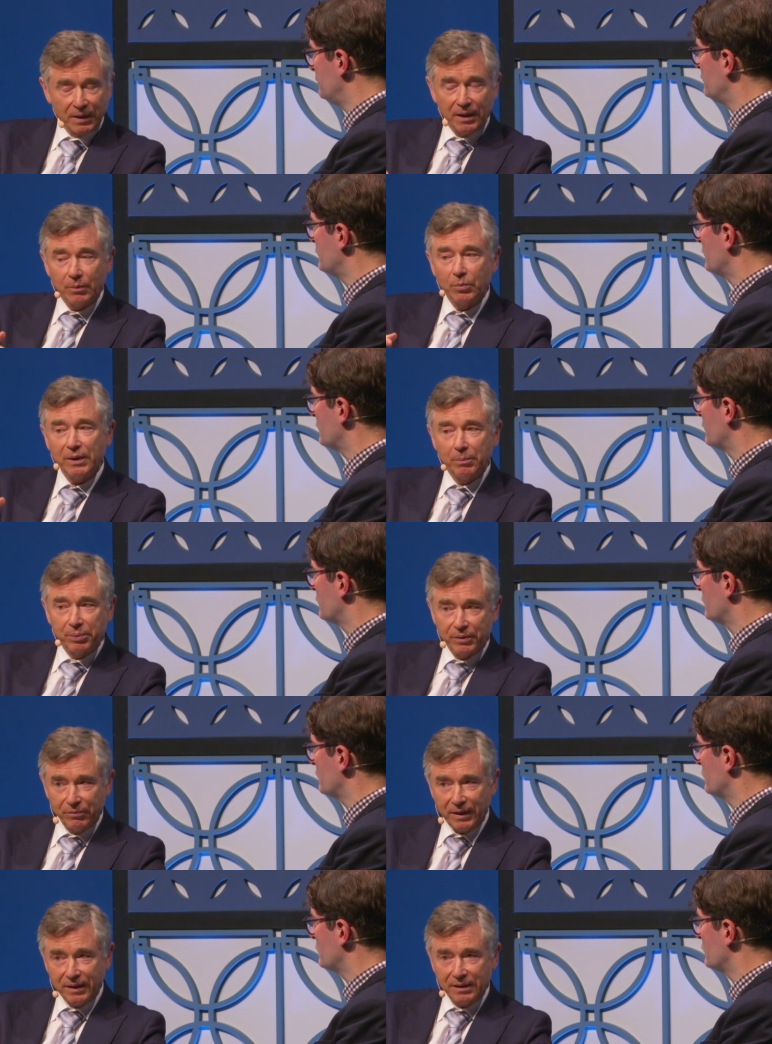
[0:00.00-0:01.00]
Speaker 1: And we
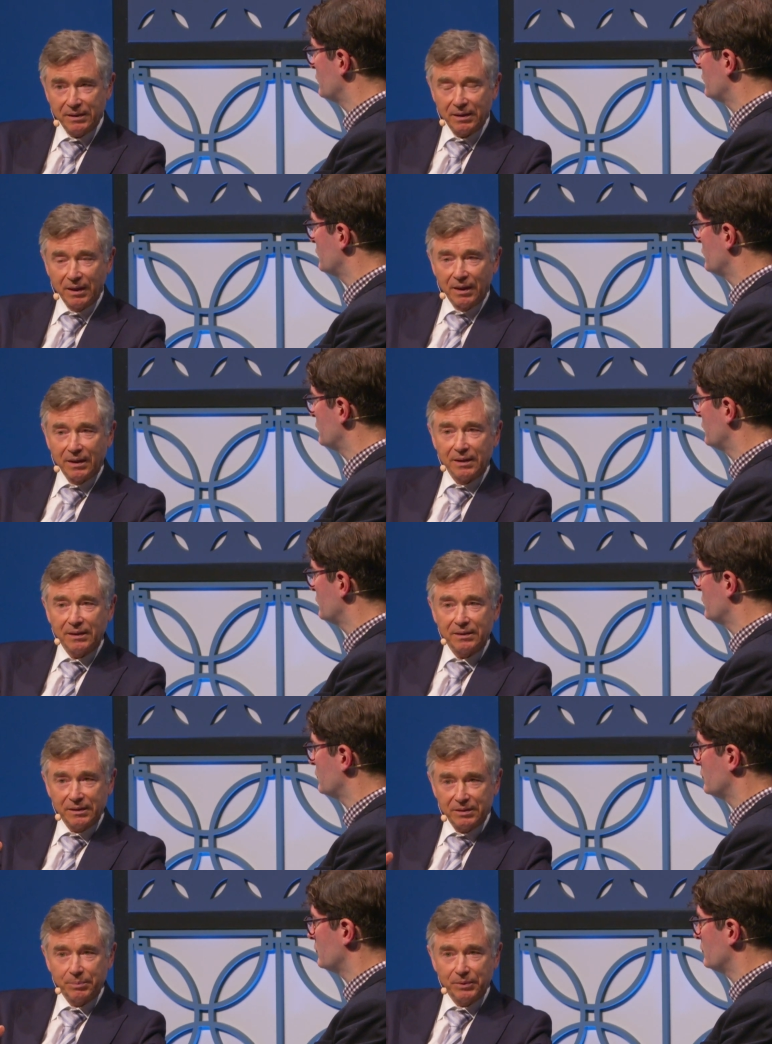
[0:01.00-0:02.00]
provide a
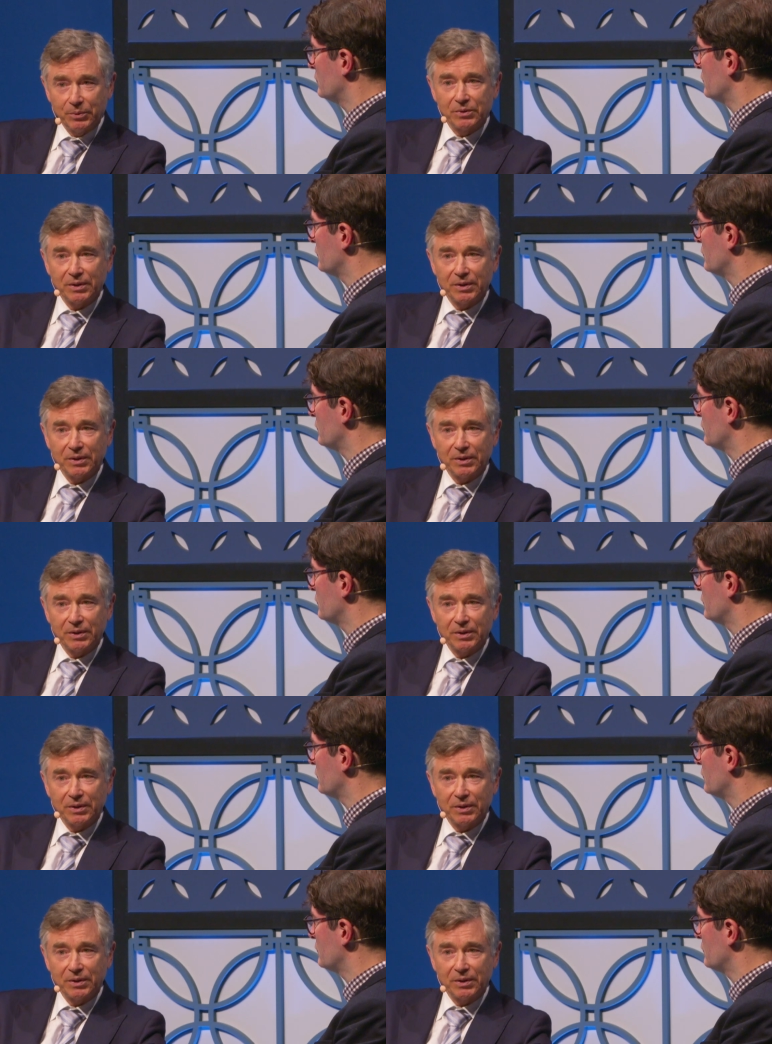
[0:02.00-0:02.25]
dispute